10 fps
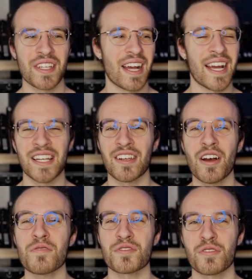I
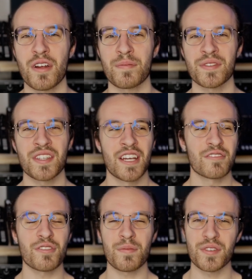love drums.
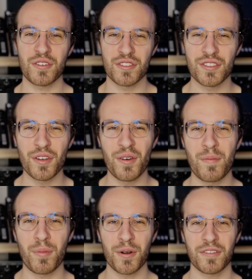Drums are so
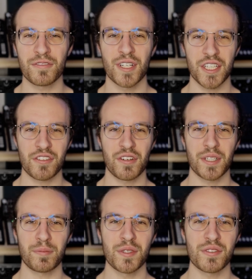important for electronic
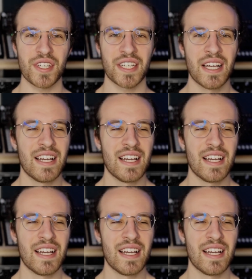music,